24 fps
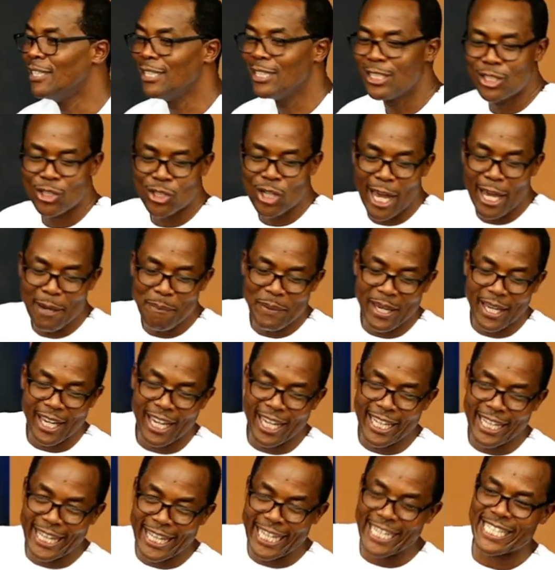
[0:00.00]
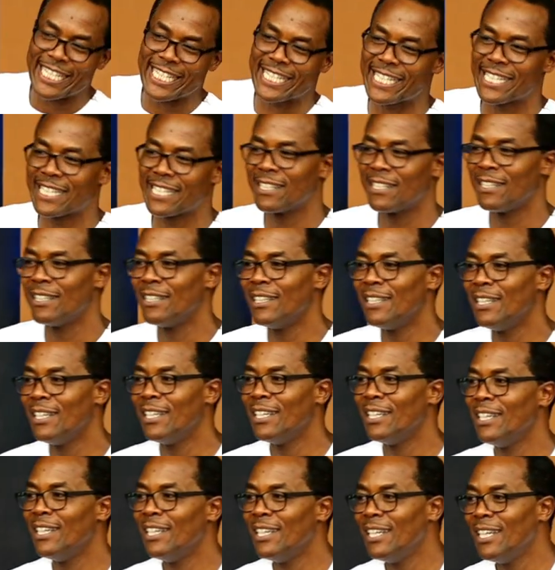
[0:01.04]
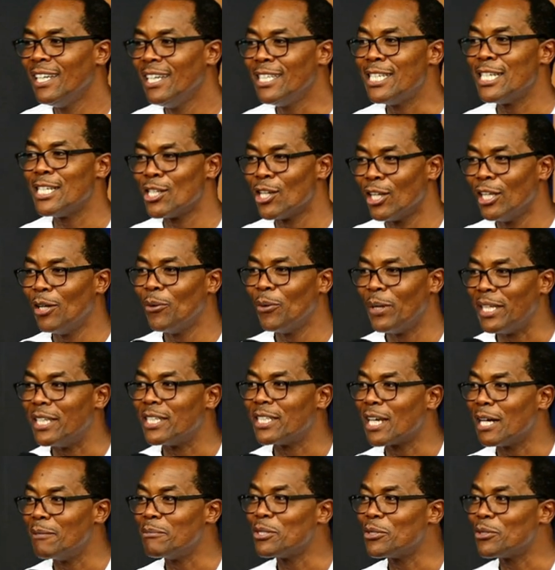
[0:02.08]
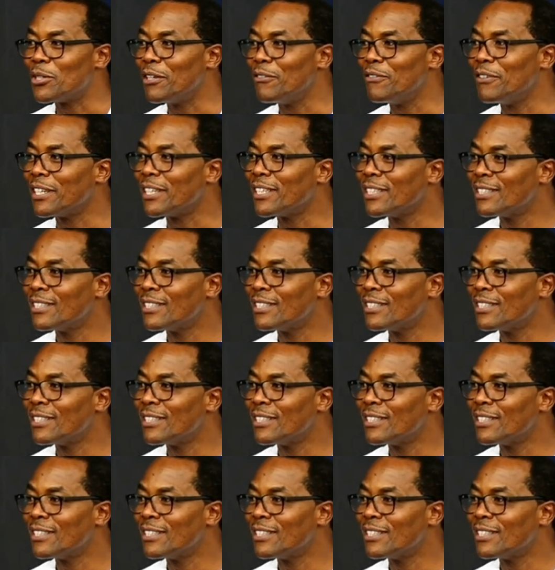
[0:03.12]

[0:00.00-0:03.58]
Try me in this. It is only when it comes to giving.